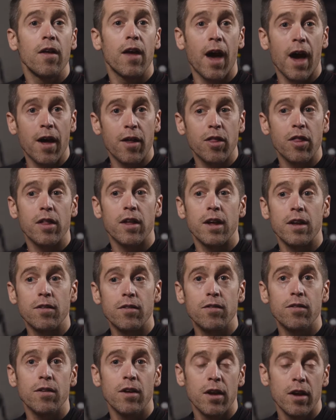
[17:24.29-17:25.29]

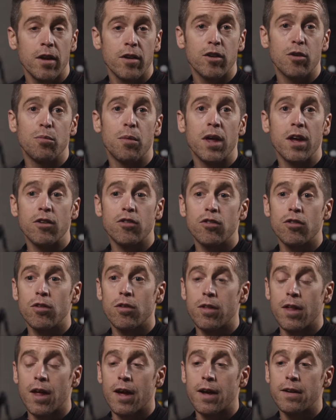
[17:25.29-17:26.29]
athletes to make
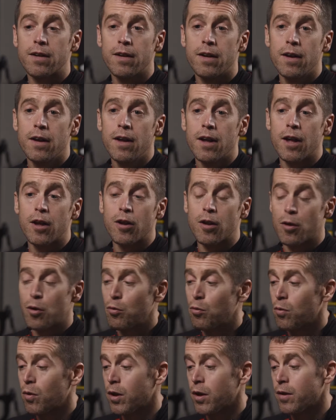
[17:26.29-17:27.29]
sure that
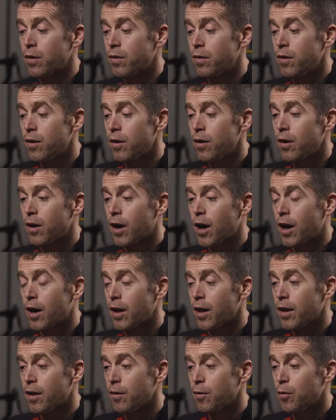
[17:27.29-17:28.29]

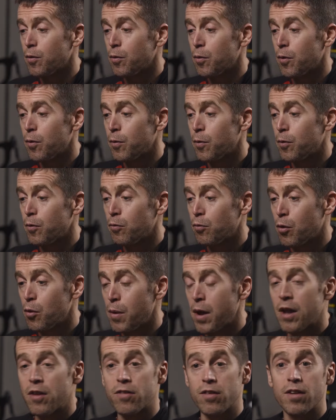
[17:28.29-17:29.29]
it
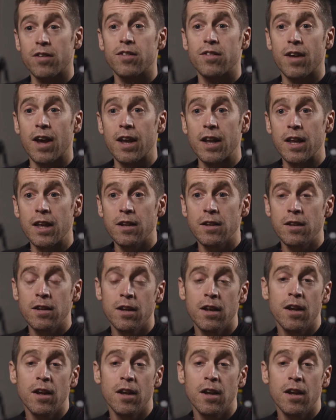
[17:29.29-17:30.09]
remains exciting.